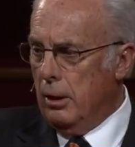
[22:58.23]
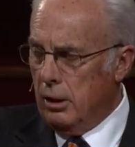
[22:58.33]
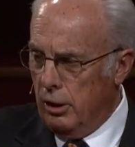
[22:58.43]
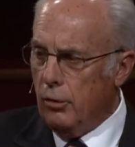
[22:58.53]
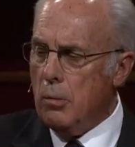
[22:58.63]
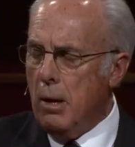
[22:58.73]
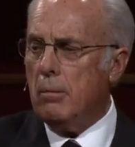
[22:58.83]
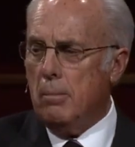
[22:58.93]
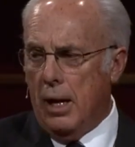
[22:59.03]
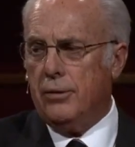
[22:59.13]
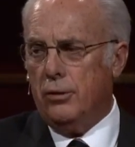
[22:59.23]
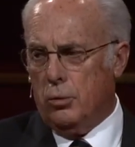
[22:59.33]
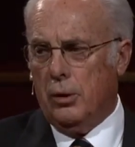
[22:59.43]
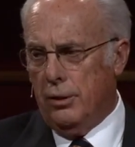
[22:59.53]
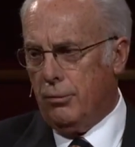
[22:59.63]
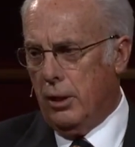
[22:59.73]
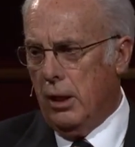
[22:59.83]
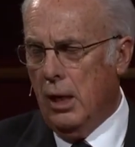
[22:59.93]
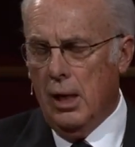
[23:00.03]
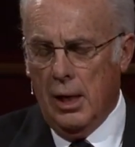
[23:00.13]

And you remember Matthew 23.